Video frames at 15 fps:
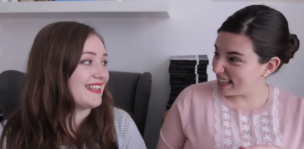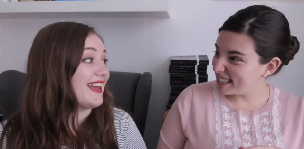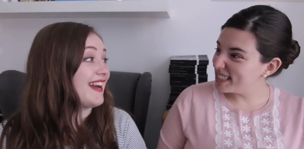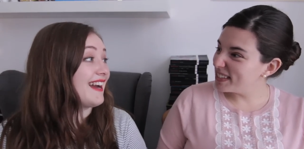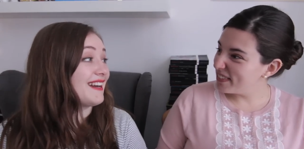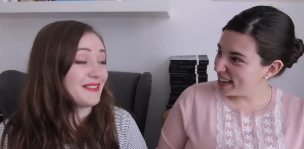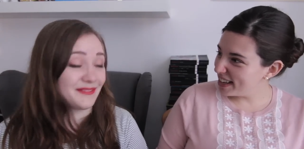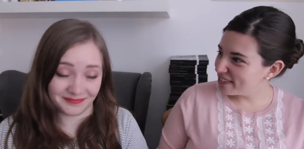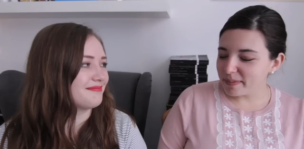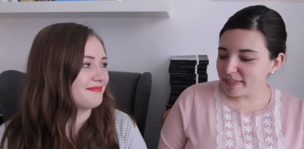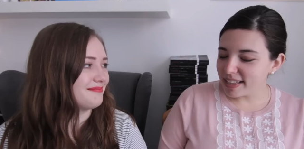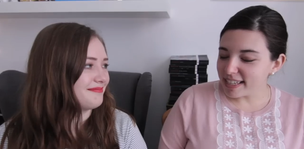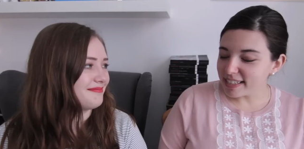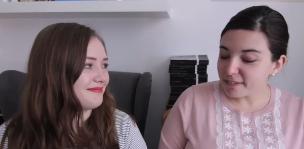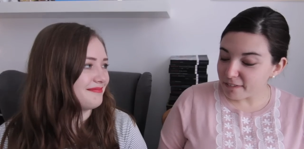Speaker 1: of it.
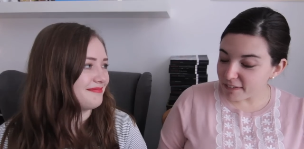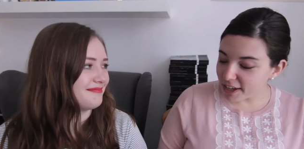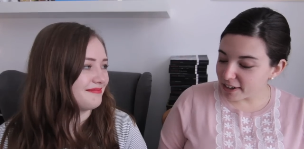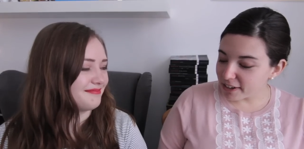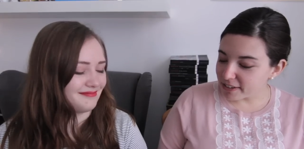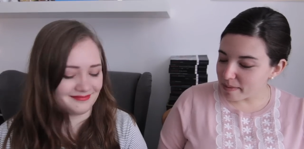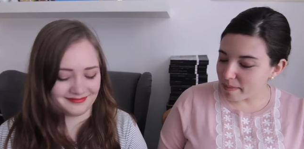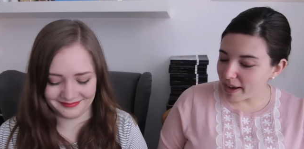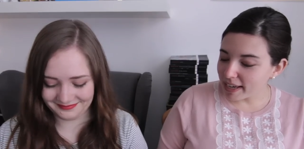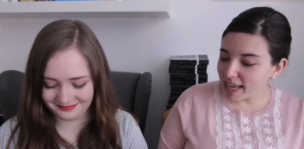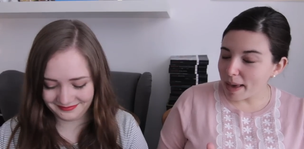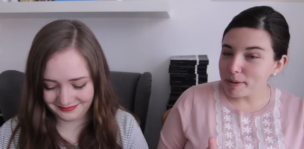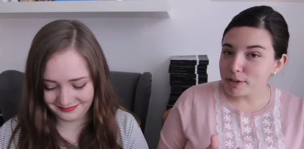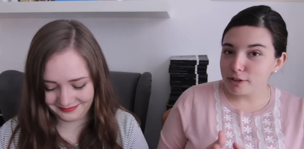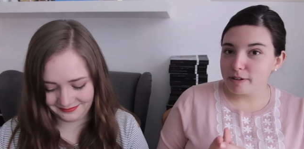These fears about
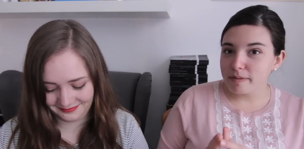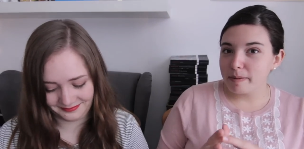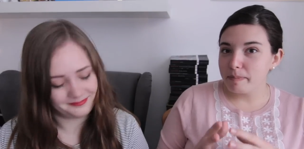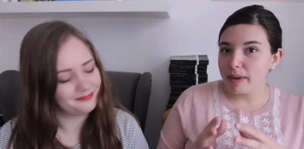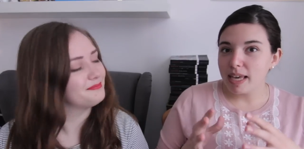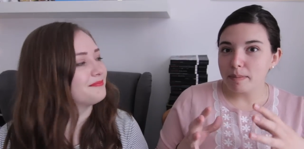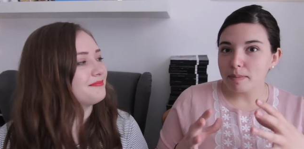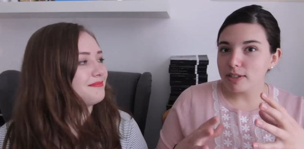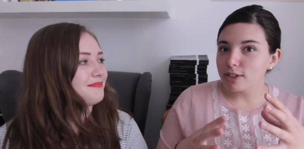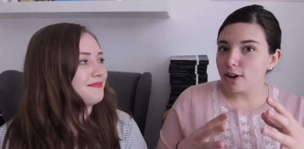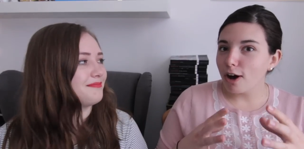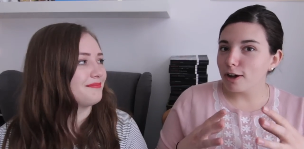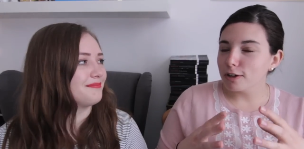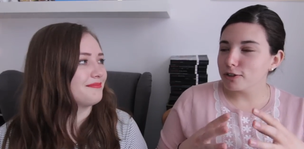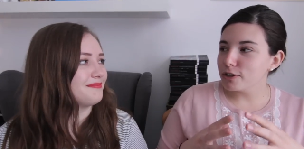chemistry and being able to
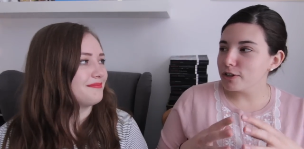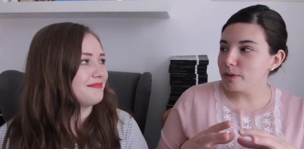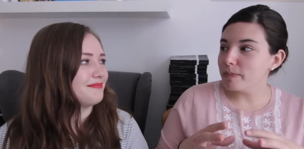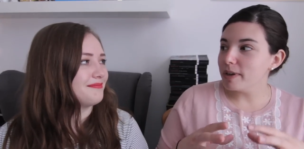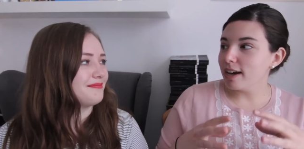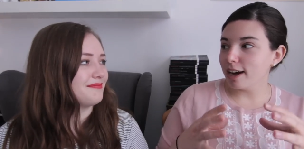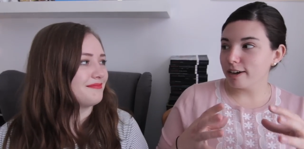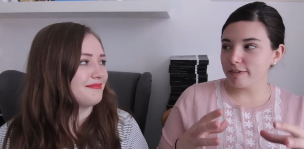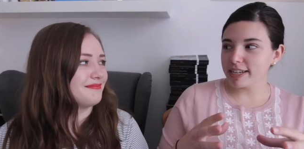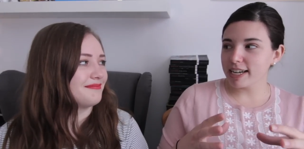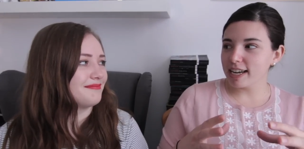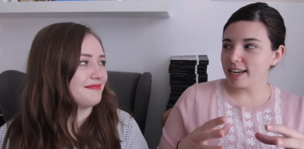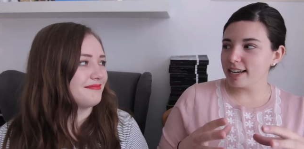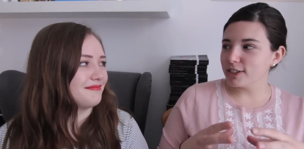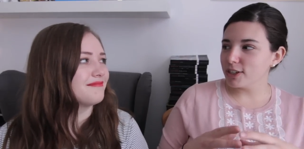alter you beyond
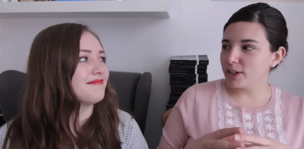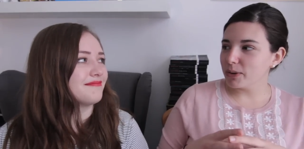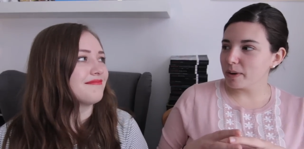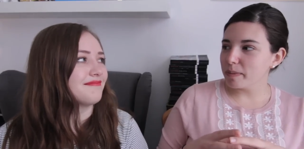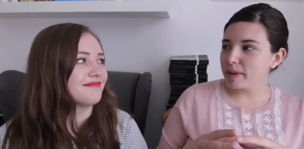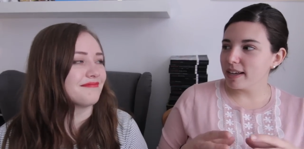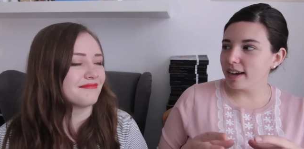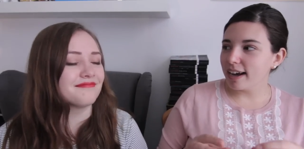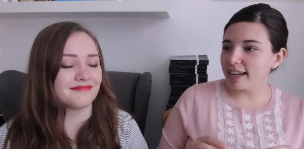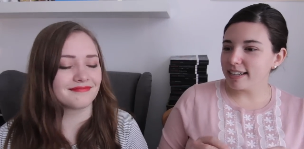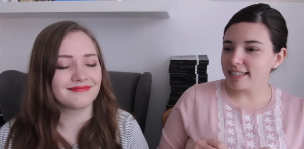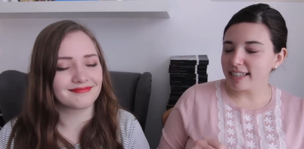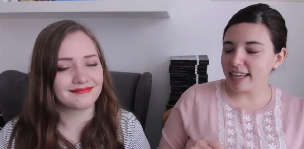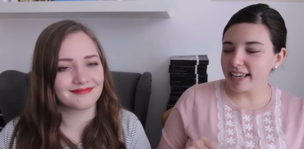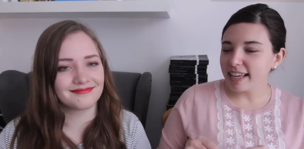recognition or
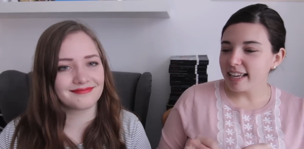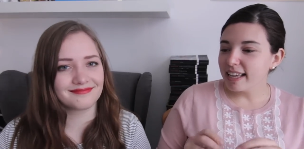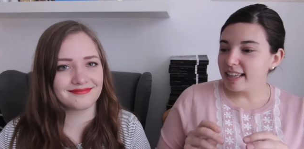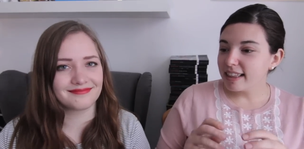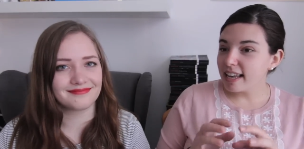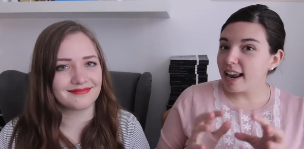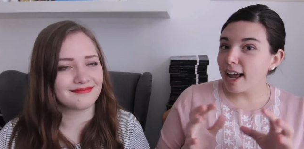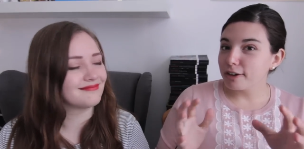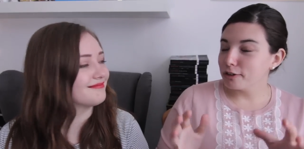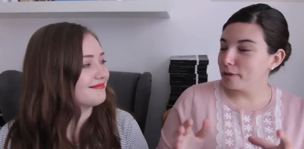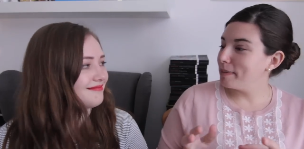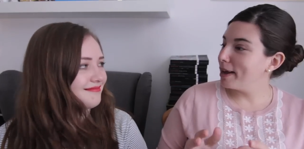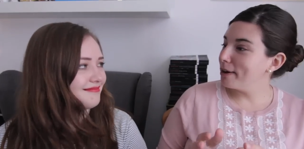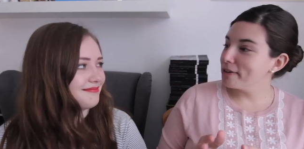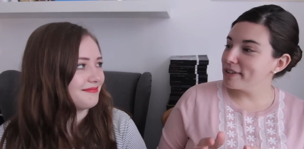beyond like the
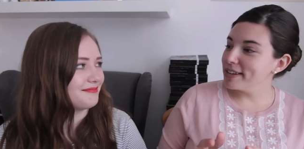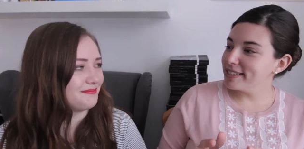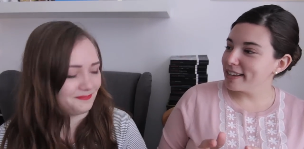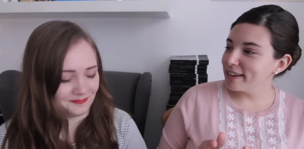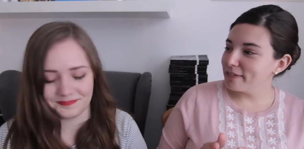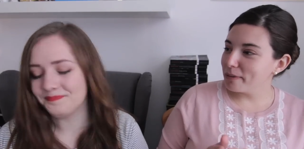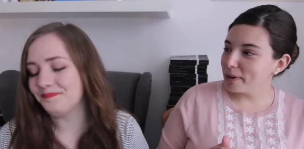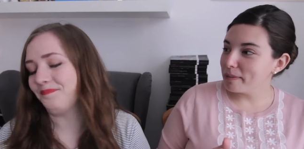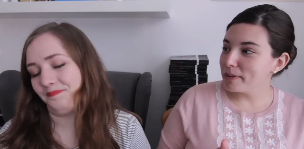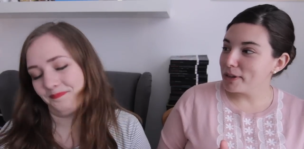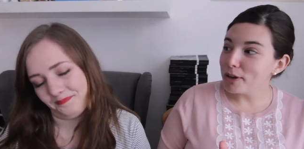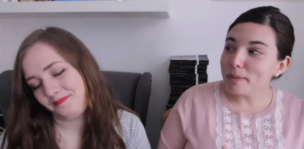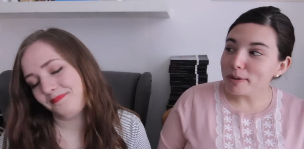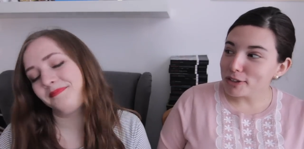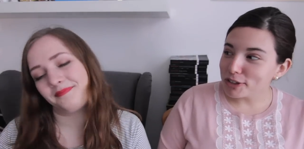natural boundaries of what
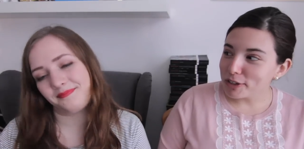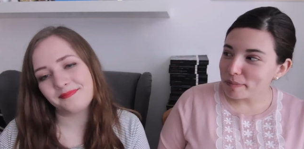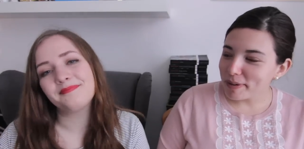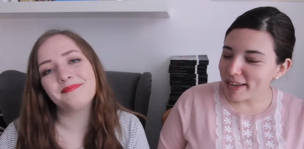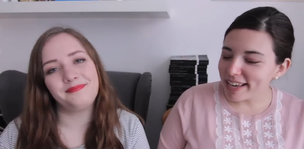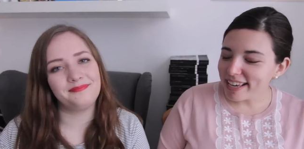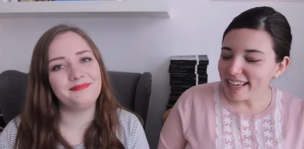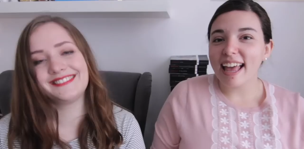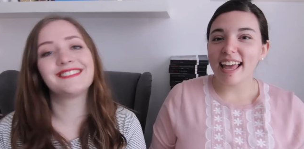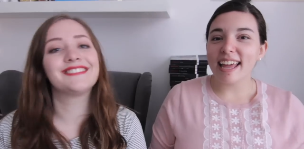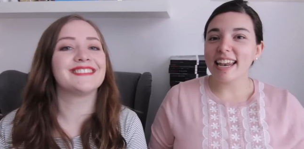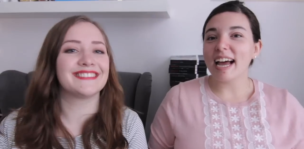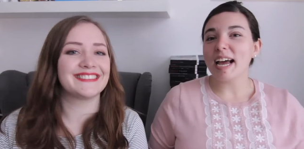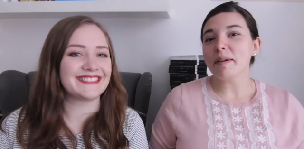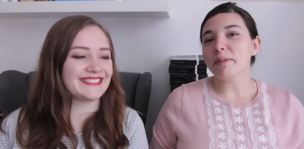humans should be.
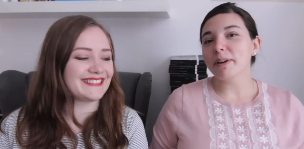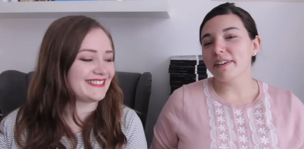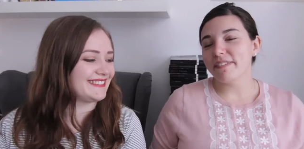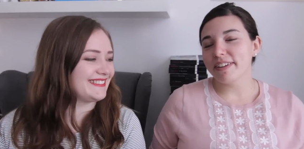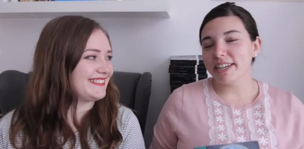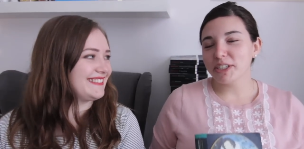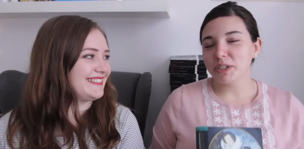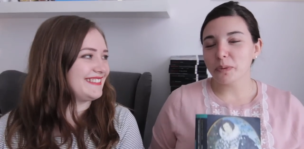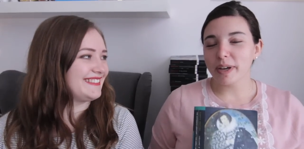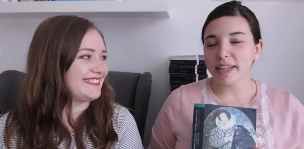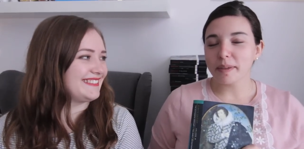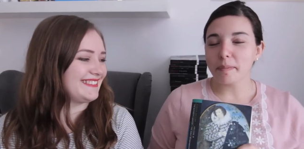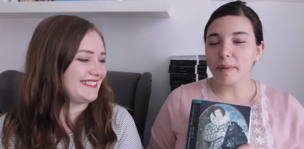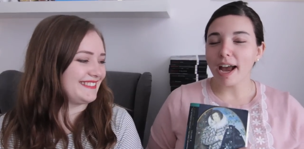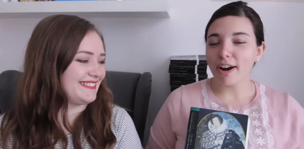And I'm going to finish
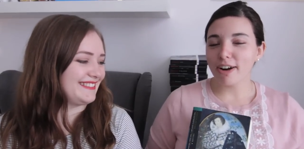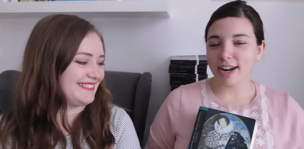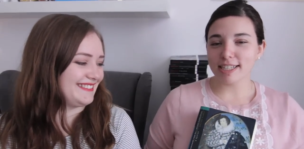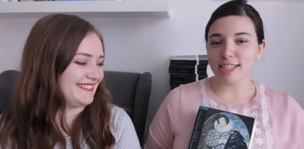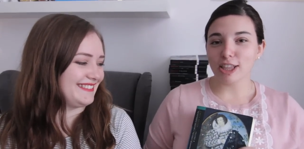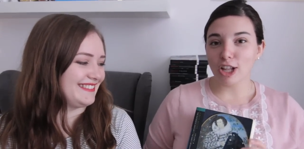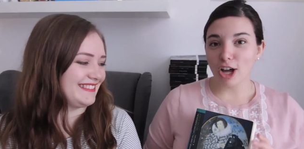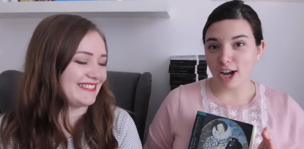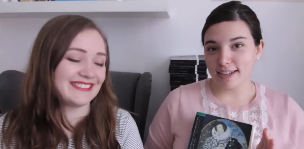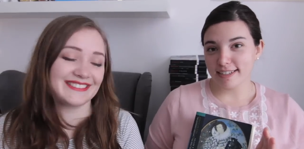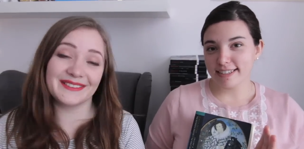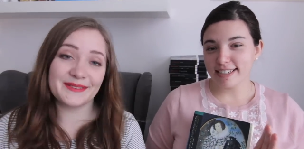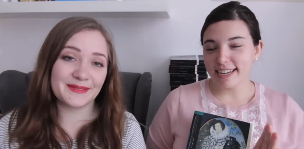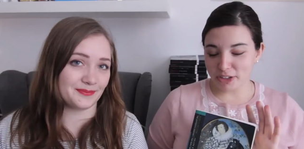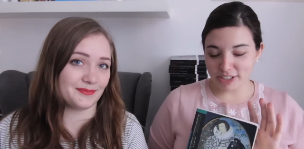with Paradise
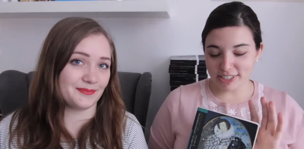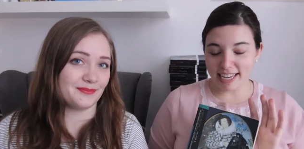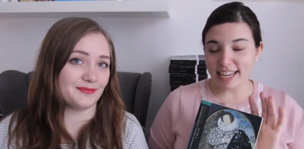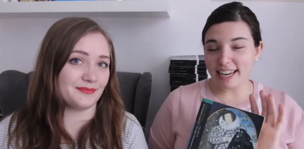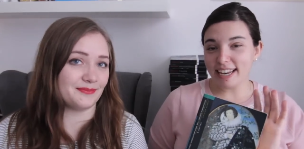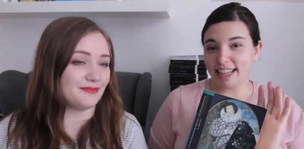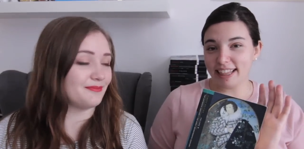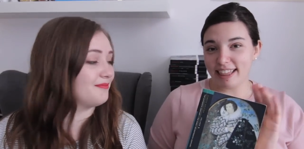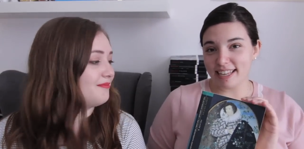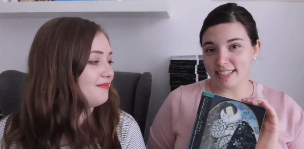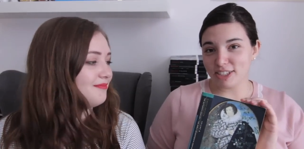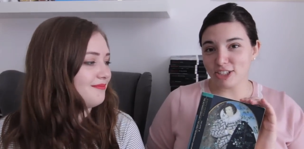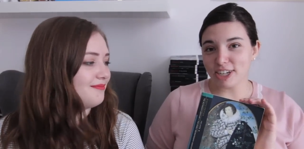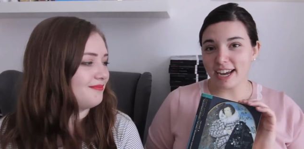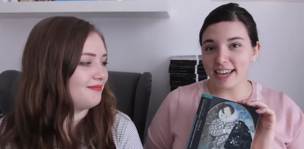Lost, which is in
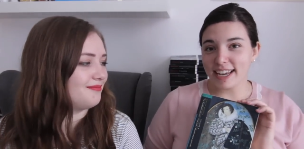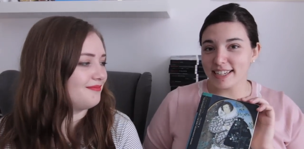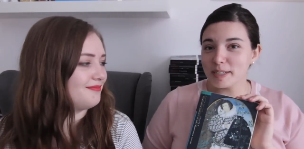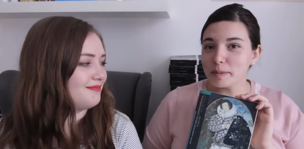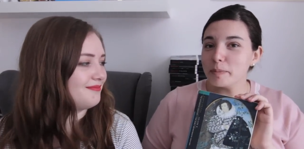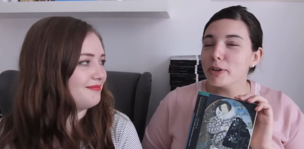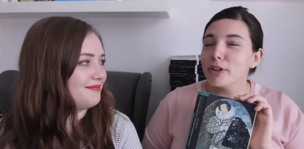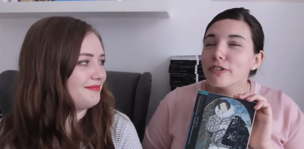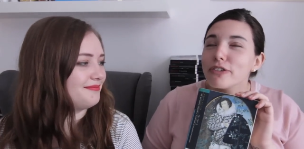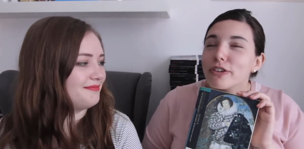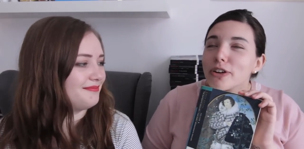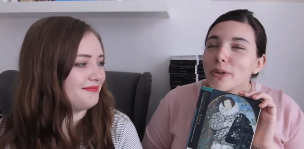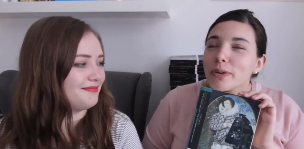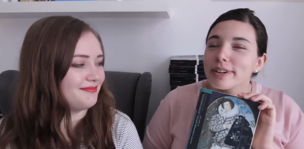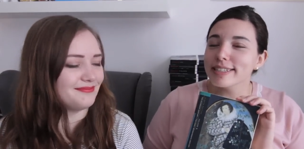this giant, beautiful
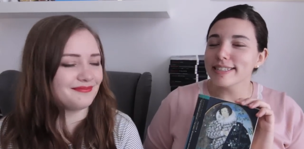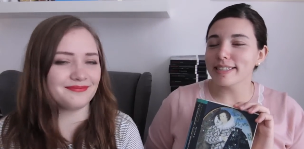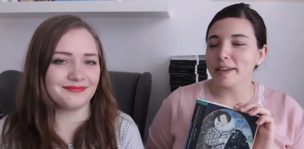Norton